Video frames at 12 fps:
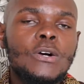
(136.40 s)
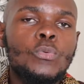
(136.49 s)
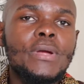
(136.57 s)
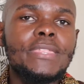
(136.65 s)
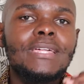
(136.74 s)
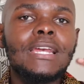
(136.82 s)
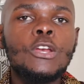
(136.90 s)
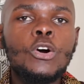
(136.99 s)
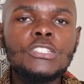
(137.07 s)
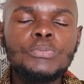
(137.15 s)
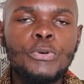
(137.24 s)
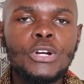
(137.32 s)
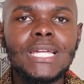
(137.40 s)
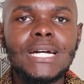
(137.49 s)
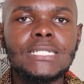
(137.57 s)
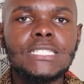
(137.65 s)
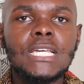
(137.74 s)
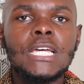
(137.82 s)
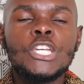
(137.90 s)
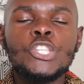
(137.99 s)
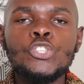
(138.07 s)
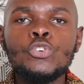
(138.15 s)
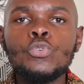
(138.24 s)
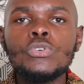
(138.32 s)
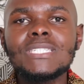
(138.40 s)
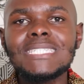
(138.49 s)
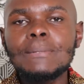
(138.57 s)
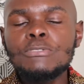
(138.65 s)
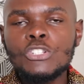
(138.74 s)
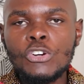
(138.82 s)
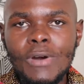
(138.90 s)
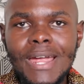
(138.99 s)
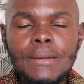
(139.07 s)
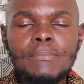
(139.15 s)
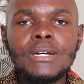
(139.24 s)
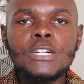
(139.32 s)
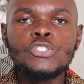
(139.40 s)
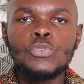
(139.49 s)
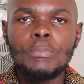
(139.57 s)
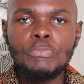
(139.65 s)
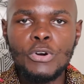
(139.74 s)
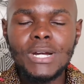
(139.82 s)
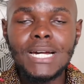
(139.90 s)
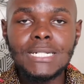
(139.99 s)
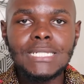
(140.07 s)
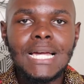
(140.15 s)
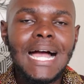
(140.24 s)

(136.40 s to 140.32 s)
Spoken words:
with locked products, you subscribe to a product